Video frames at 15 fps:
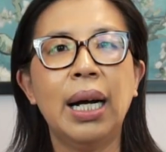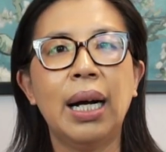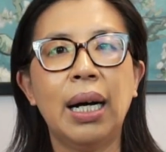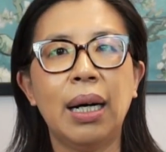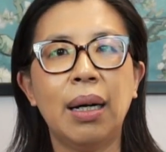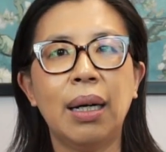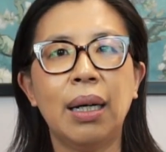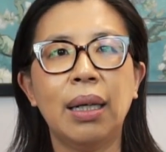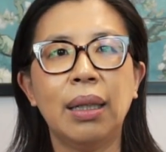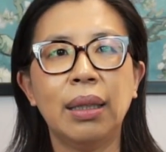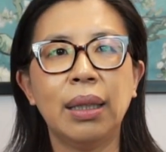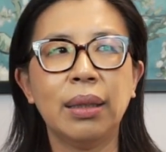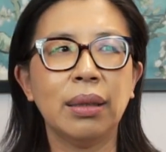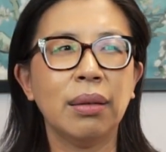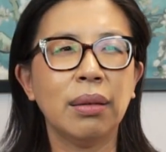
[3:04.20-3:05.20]

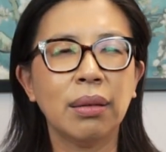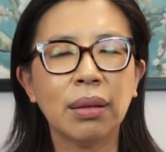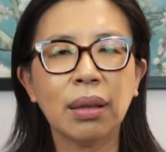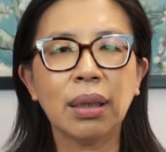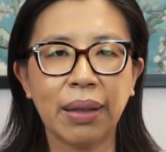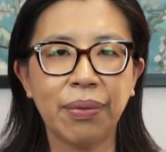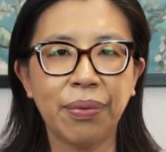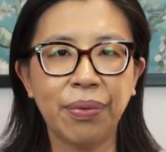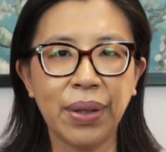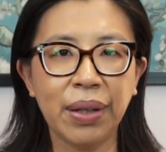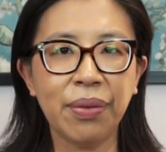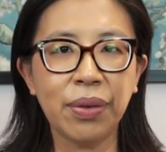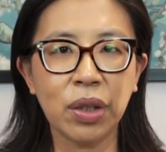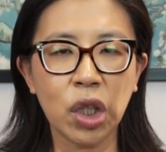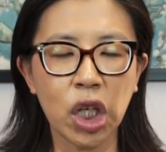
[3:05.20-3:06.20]
and
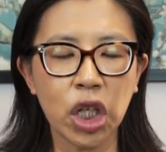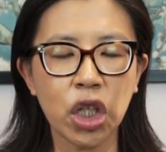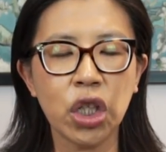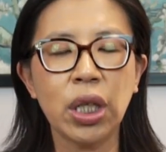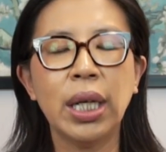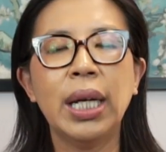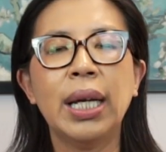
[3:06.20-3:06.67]
feverish,